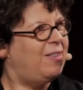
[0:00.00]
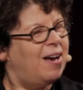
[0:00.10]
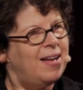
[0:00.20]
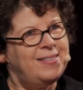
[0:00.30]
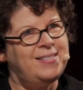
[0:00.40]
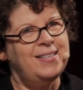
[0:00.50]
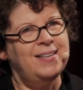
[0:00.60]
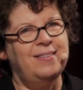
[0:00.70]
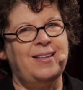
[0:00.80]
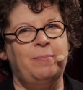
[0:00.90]
the
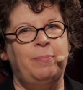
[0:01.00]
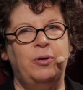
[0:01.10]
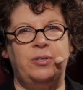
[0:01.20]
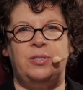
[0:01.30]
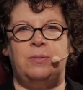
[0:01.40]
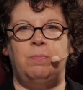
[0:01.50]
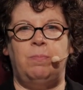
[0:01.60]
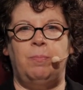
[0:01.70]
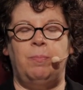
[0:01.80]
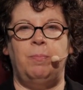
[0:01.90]
idea that books
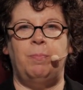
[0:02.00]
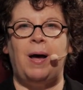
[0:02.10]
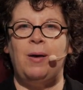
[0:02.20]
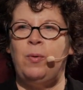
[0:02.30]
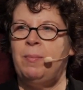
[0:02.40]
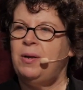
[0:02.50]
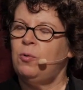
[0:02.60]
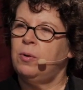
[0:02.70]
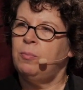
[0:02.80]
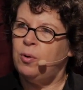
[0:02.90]
by women,
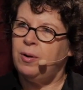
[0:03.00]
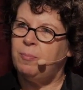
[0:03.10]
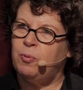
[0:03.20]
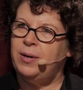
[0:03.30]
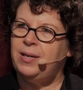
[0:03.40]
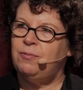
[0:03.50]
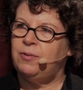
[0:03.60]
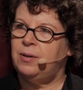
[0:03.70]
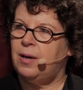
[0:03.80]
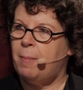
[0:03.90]
or more to the point,
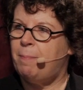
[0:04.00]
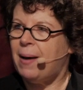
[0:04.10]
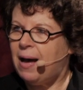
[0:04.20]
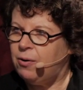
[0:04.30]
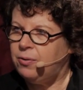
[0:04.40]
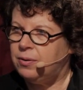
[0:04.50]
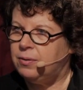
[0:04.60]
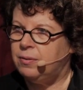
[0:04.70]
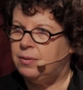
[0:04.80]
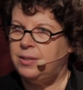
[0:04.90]
even about
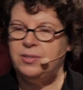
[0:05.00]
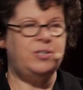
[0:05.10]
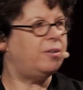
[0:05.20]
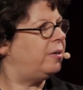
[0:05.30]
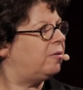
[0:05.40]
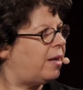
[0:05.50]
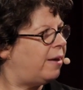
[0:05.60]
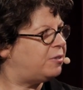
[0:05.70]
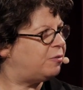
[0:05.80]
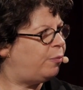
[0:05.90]
the interior
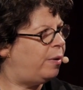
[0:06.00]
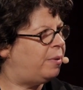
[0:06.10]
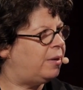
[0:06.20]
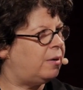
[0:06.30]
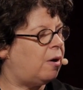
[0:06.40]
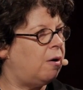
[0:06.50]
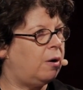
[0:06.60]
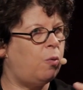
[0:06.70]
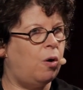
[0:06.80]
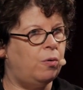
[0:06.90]
lives of women are,
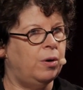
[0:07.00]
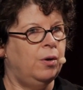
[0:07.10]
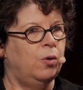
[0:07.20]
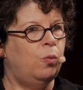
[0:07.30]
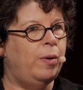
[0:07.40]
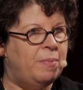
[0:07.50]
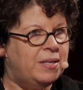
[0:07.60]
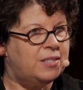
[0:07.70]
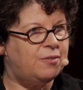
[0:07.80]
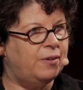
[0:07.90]
quote,
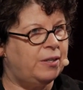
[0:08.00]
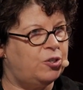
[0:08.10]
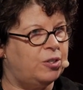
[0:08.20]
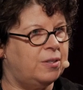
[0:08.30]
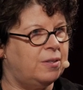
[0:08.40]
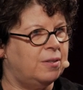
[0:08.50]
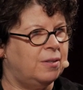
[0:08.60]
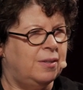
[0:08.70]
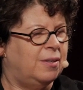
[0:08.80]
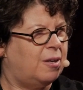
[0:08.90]
women's fiction,
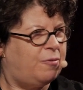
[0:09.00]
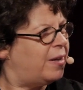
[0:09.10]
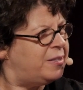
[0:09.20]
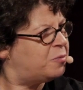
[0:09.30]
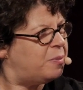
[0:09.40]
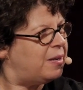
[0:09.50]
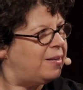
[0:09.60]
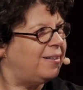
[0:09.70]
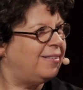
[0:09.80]
offends me.